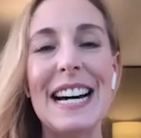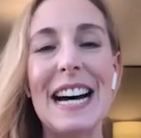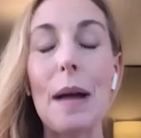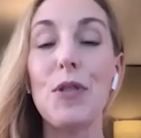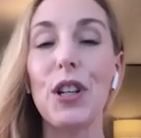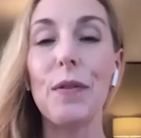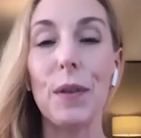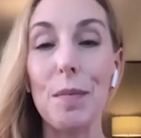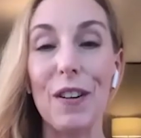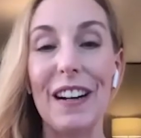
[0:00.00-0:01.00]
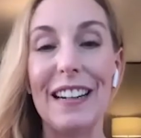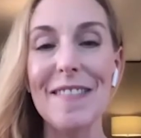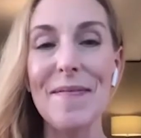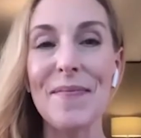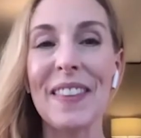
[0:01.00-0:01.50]
I'm Jennifer
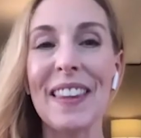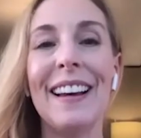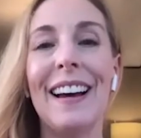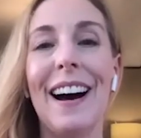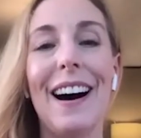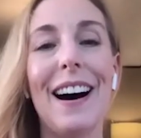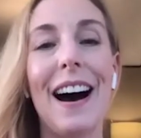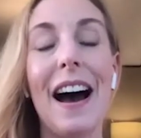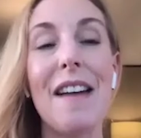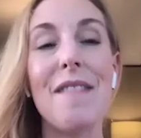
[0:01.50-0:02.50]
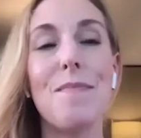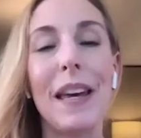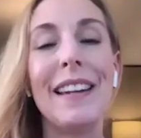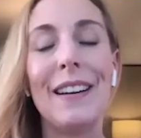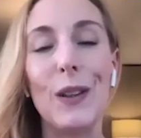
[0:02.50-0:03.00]
Morrell. I've
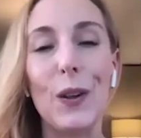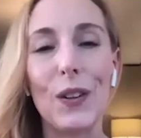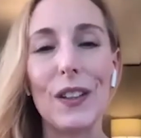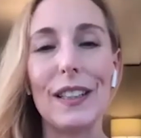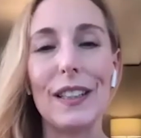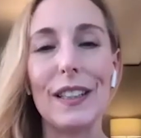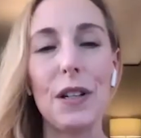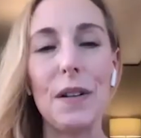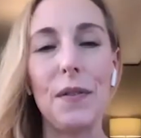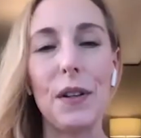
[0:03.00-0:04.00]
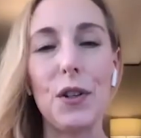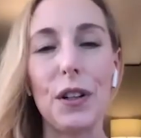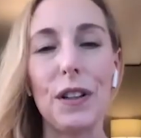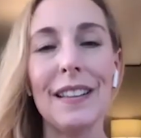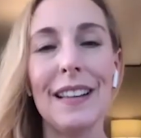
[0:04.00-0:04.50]
been a local election
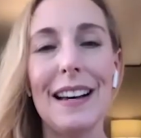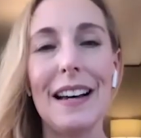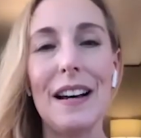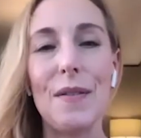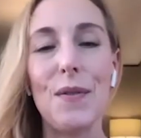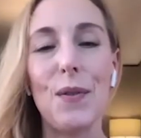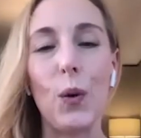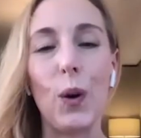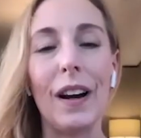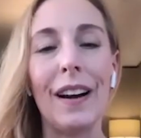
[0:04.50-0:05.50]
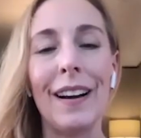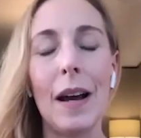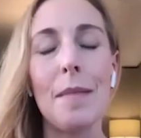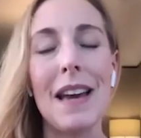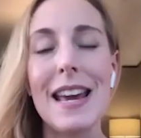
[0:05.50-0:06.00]
official uh, for
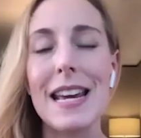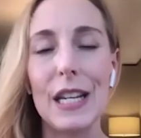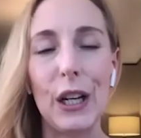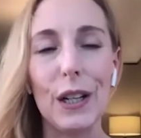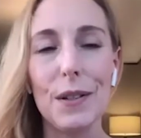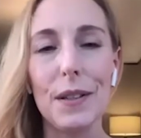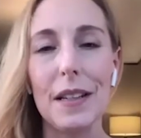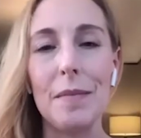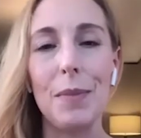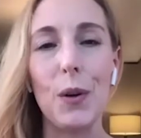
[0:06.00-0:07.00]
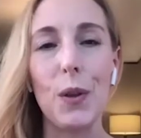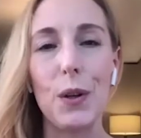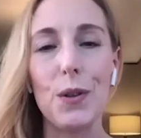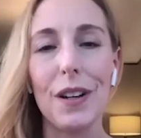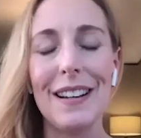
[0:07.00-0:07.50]
eight years in both
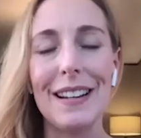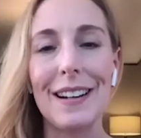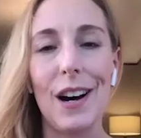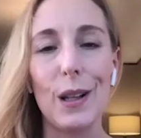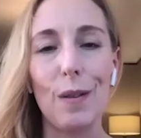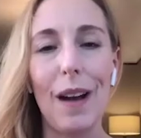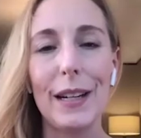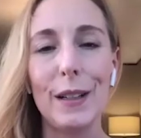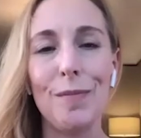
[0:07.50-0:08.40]
Utah and Colorado.